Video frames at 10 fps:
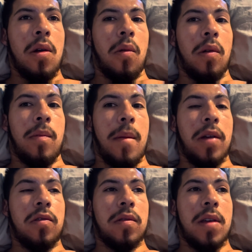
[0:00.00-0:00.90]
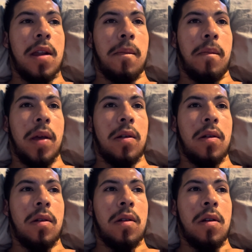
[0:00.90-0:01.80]
with my muscles getting
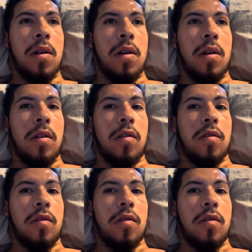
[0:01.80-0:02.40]
bigger, you're